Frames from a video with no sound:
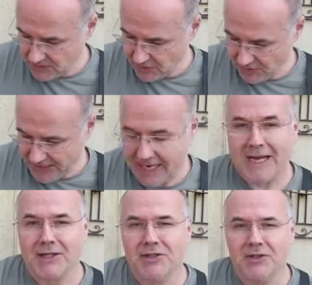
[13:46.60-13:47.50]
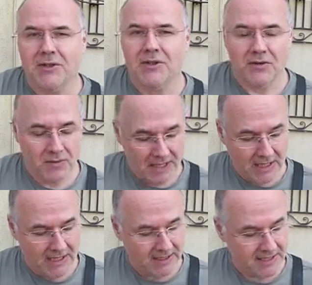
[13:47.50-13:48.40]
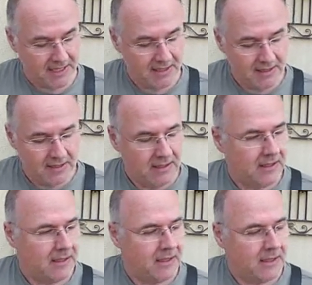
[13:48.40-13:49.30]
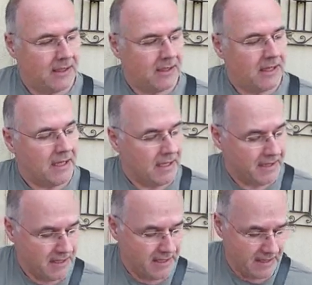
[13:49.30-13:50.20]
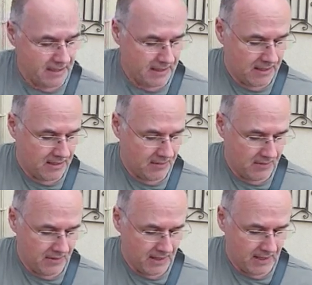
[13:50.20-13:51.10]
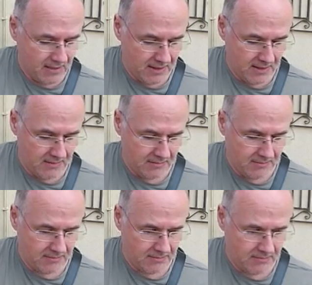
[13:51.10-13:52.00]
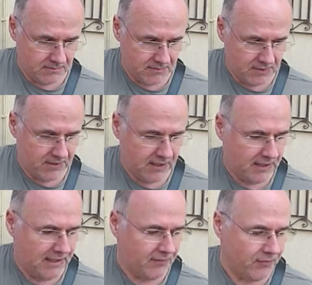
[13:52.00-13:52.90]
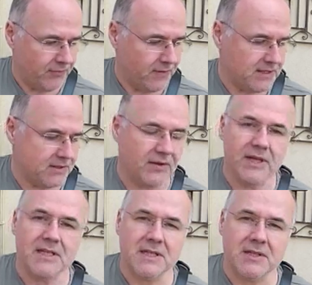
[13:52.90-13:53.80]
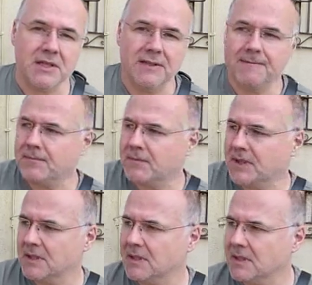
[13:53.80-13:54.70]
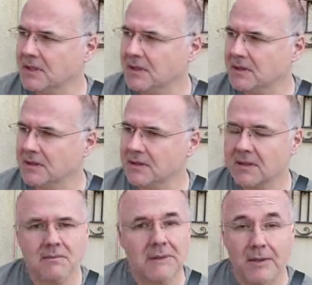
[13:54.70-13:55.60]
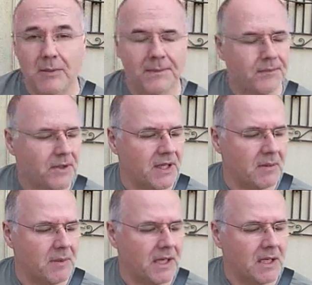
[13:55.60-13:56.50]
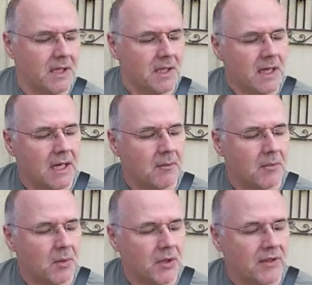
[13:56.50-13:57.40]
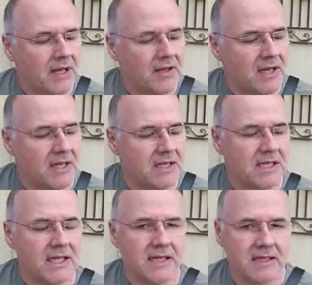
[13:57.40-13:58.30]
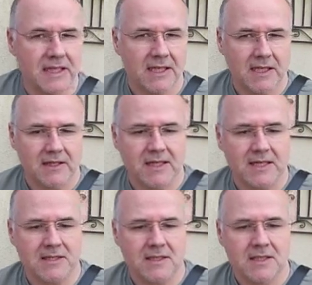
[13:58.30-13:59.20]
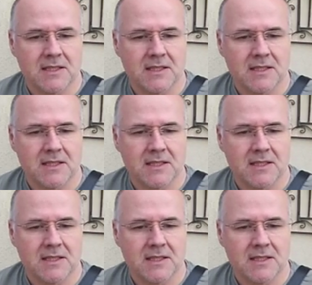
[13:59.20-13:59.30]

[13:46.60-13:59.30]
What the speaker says: Got that action the way I liked it. I don't think I leveled the frets on this, actually. Anyway, thinking back. But what I then did is I then cut these